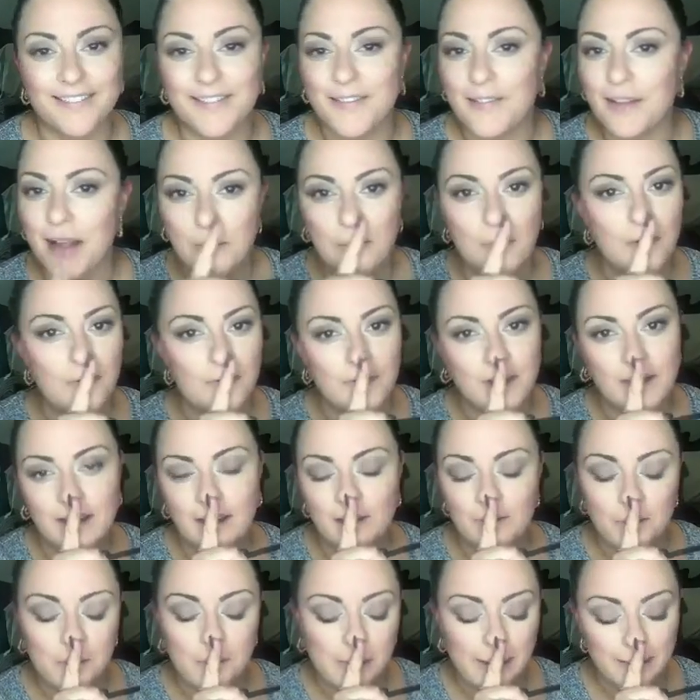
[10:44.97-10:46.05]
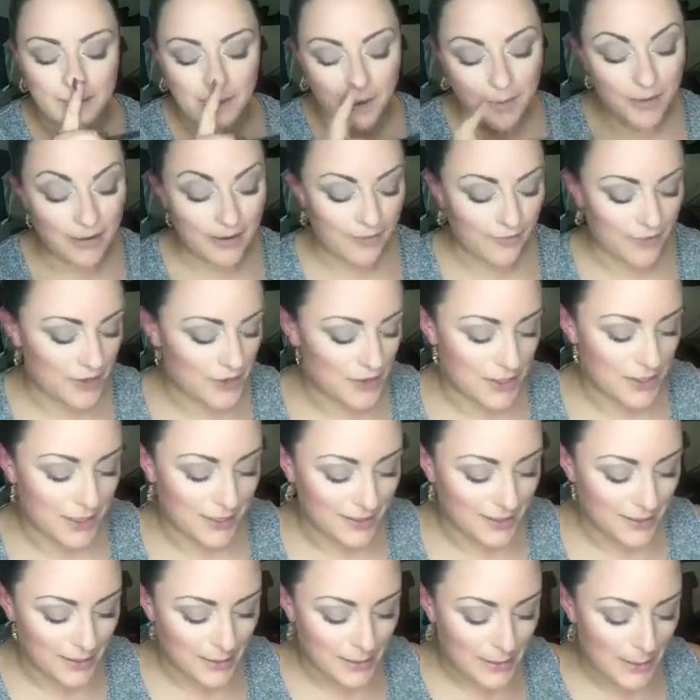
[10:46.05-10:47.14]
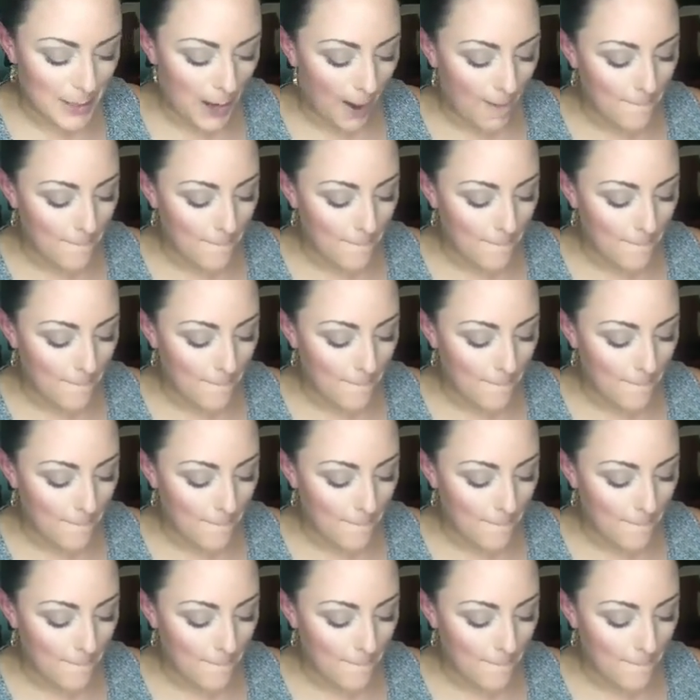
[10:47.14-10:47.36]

I won't. Never mind. I'm not going to finish that sentence.